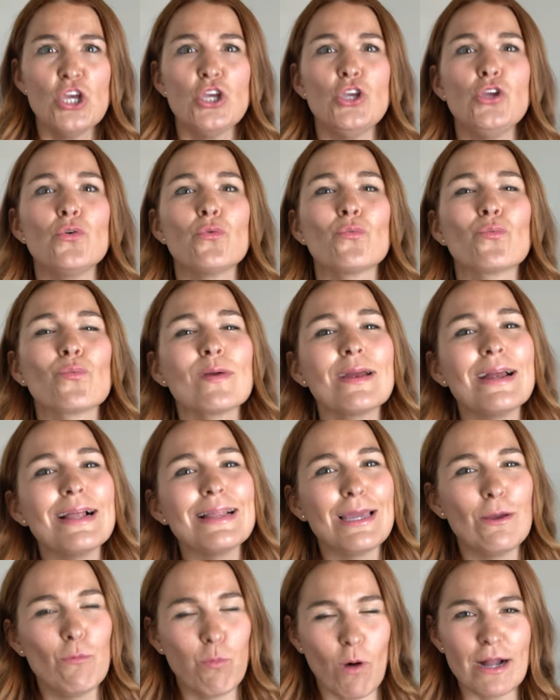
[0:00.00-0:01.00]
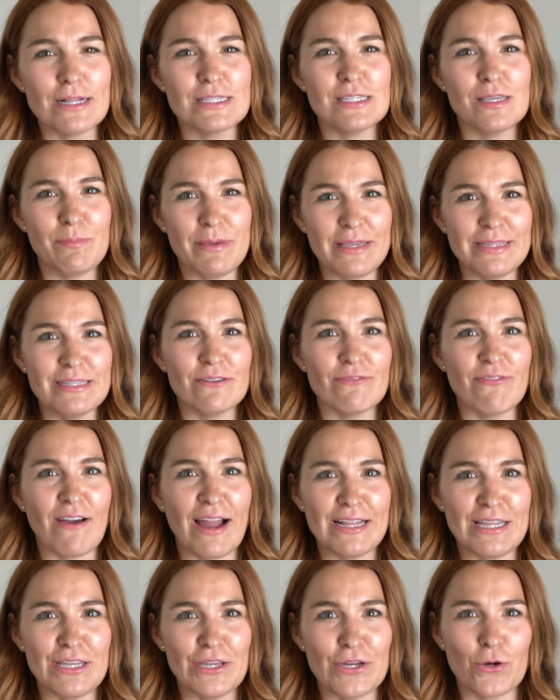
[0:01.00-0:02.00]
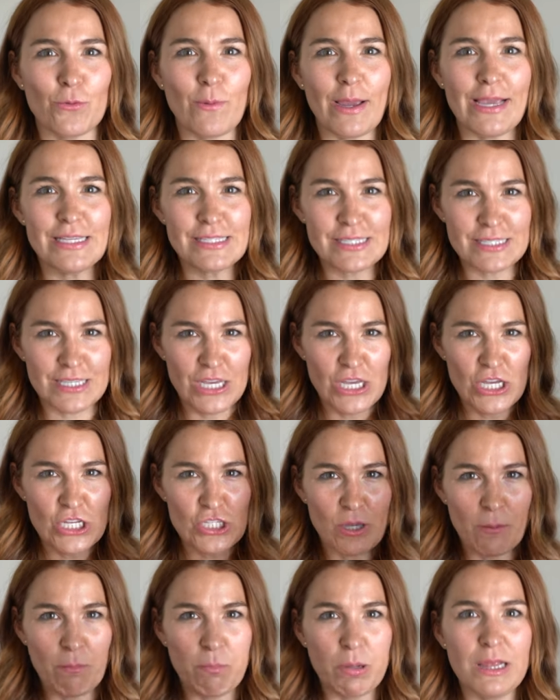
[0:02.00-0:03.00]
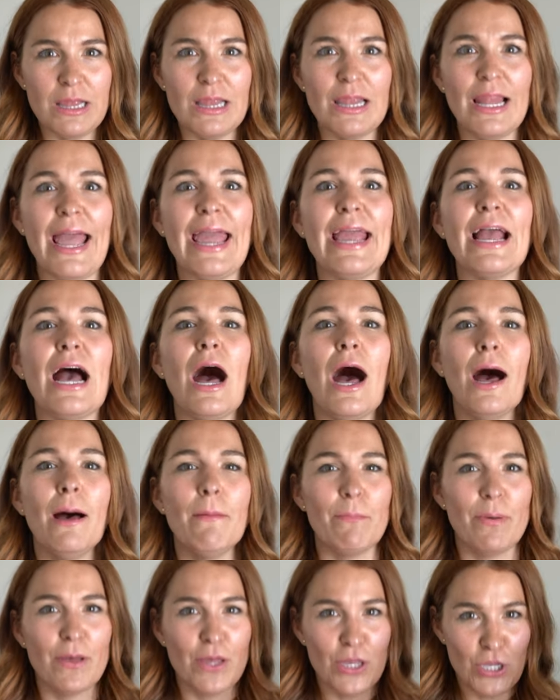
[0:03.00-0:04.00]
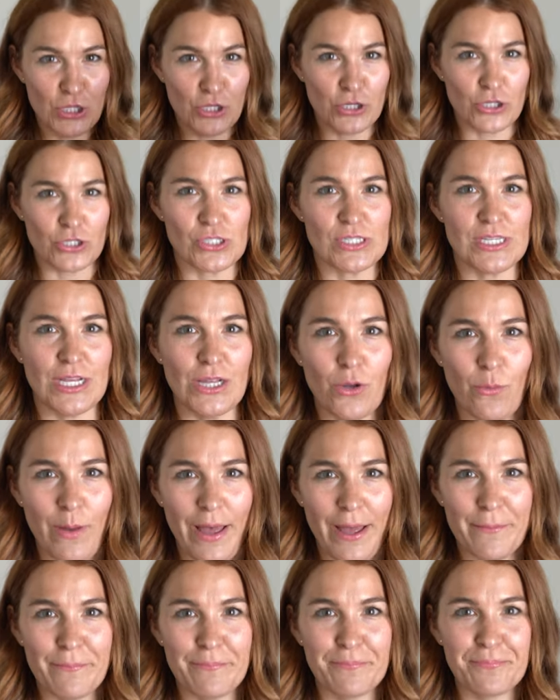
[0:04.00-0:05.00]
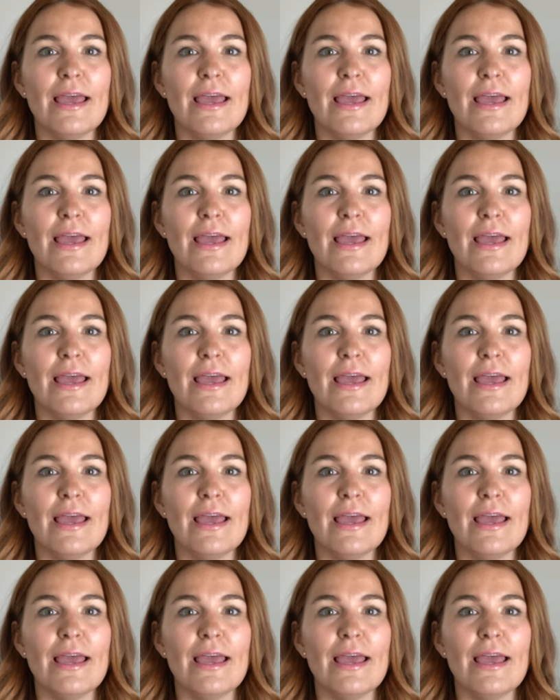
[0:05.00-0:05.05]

You really want to be defining your waist to play up your silhouette.